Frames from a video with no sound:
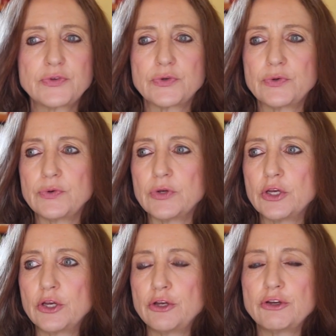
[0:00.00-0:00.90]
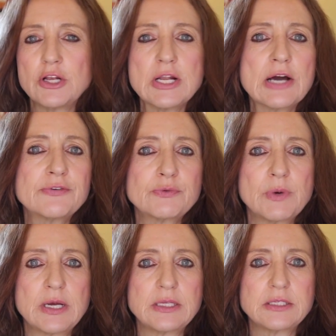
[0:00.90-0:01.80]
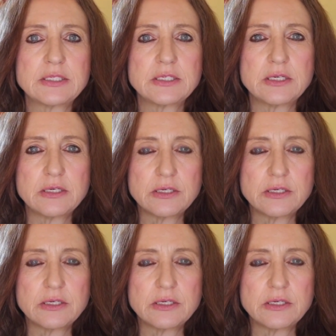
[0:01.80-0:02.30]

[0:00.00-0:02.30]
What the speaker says: to your loved ones,